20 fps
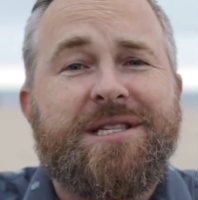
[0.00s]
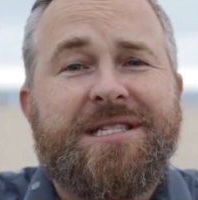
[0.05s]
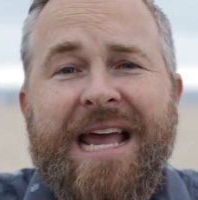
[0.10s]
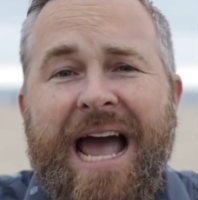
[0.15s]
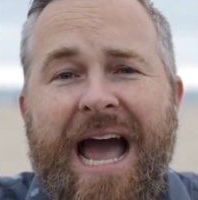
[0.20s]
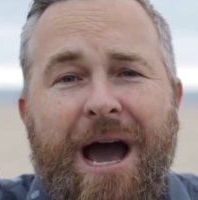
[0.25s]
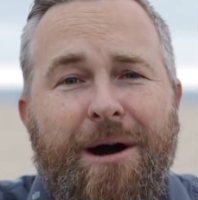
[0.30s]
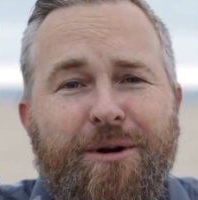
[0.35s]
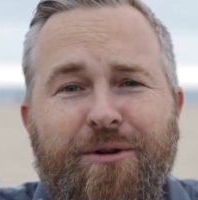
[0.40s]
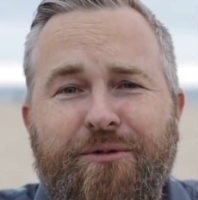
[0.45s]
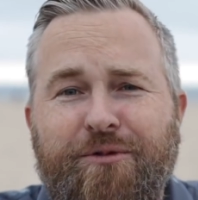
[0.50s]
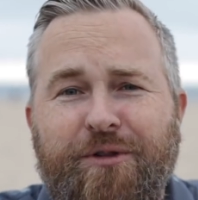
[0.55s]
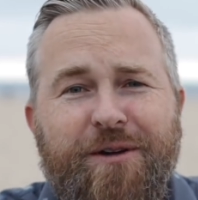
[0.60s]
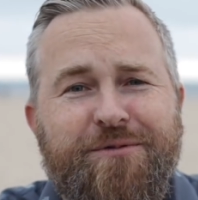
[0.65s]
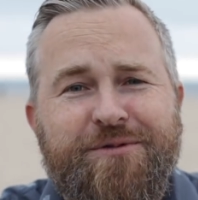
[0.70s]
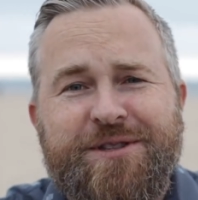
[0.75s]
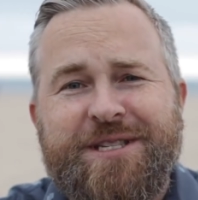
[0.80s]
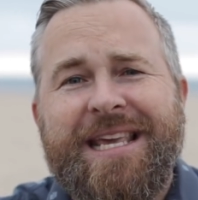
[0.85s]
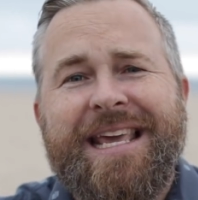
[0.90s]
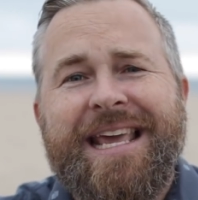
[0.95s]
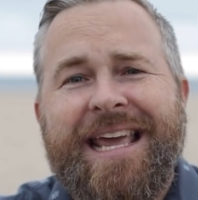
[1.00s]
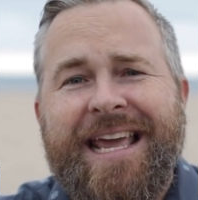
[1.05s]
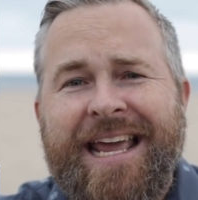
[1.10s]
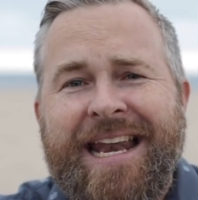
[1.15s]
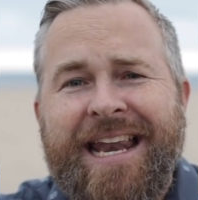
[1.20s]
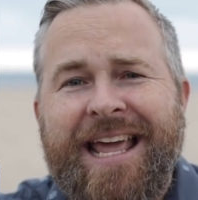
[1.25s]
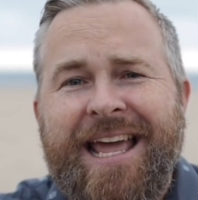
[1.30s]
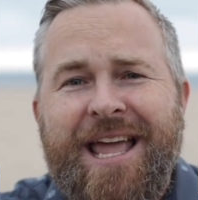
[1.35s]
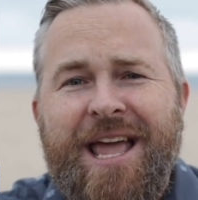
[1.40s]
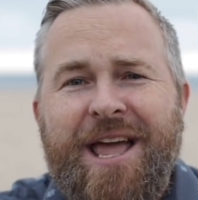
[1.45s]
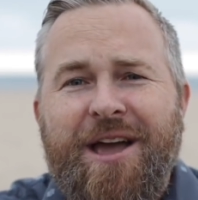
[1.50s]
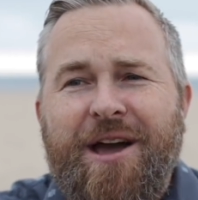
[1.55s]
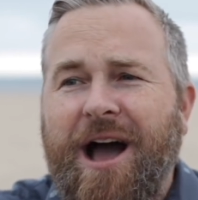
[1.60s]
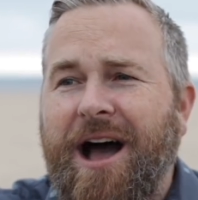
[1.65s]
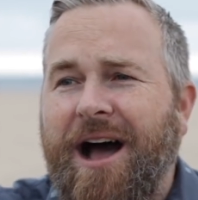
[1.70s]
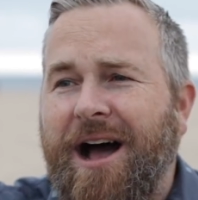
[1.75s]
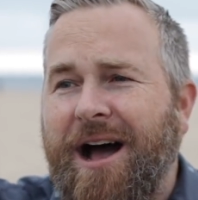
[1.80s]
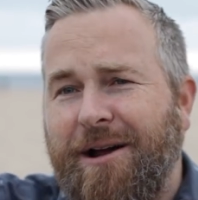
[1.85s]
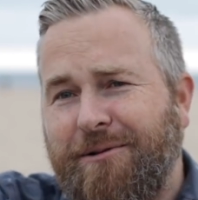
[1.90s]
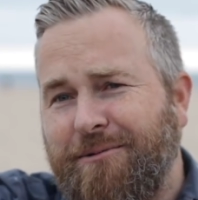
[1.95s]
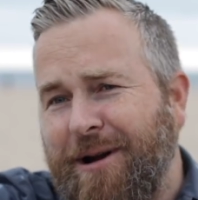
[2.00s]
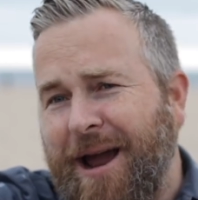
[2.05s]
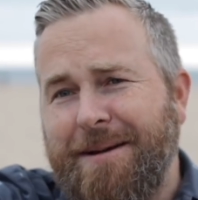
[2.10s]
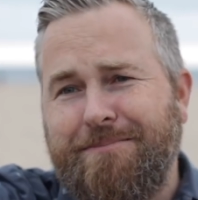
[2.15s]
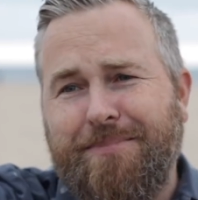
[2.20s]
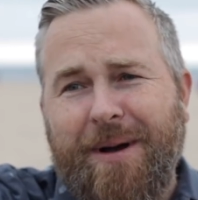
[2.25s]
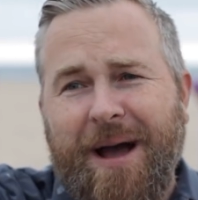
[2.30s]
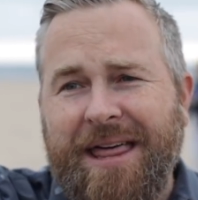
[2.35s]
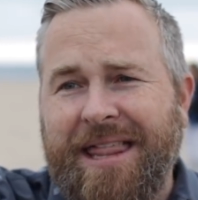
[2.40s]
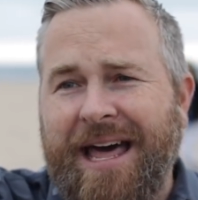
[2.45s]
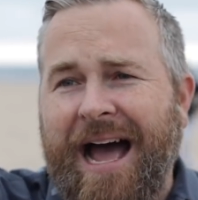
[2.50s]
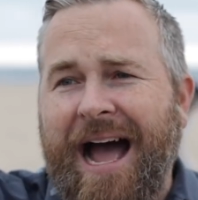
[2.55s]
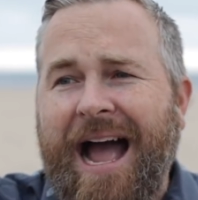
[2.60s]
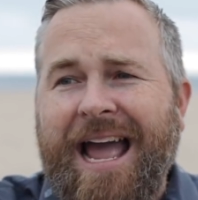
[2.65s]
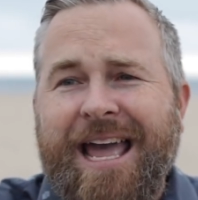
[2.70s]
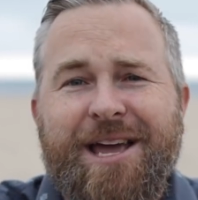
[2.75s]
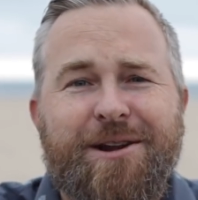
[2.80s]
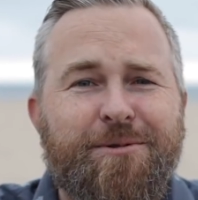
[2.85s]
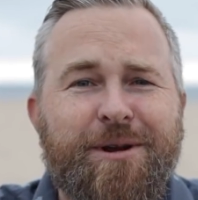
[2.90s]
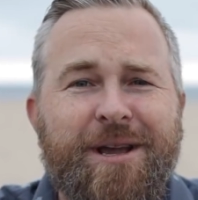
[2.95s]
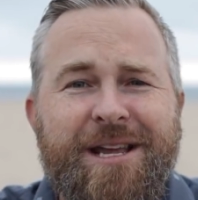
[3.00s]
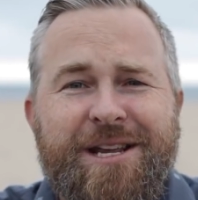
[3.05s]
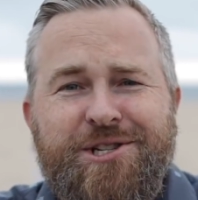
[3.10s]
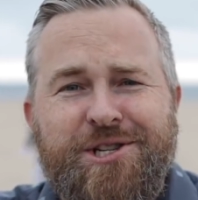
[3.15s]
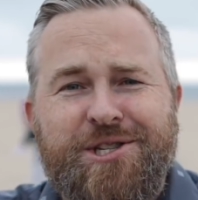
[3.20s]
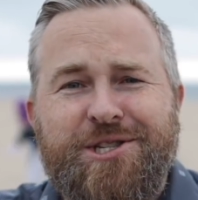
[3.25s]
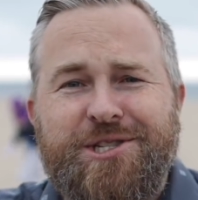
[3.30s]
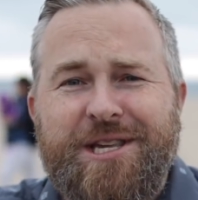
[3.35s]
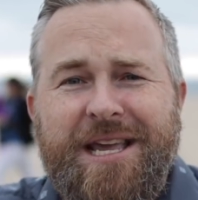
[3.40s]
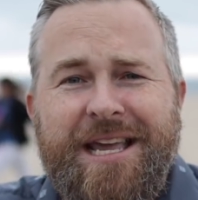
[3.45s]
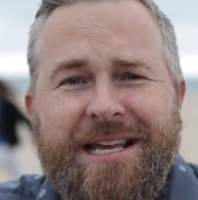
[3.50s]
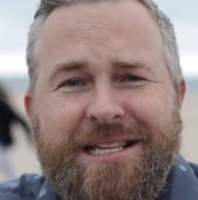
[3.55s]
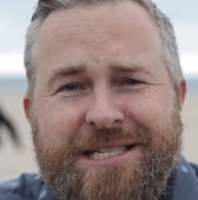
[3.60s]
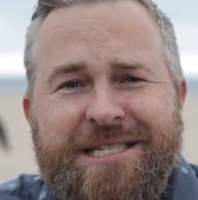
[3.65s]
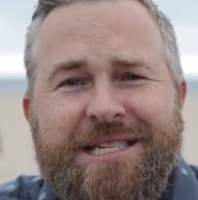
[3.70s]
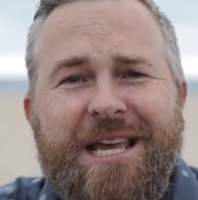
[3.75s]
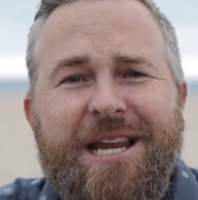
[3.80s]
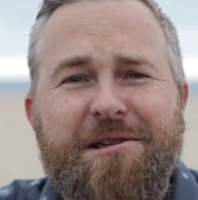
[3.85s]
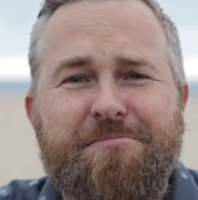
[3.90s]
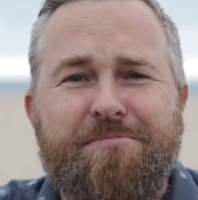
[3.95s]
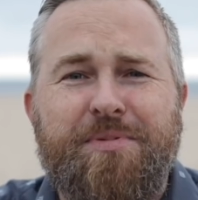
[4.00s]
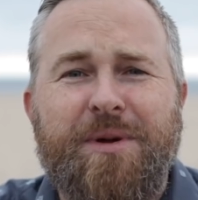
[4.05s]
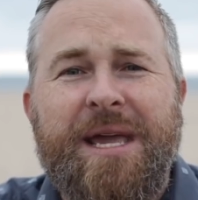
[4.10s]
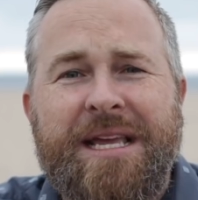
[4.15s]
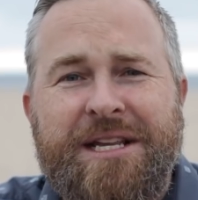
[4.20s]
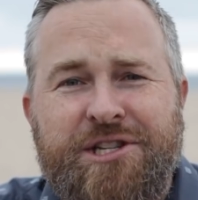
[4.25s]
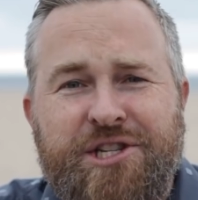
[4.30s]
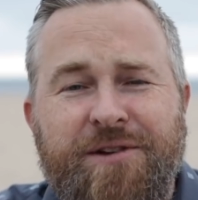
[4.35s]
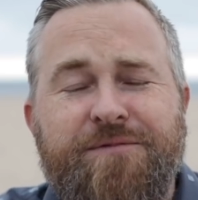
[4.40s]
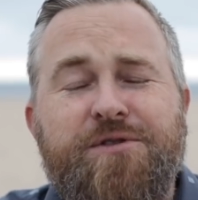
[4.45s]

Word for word: at Tower 15 uh, right by the Hyatt Regency at City Beach.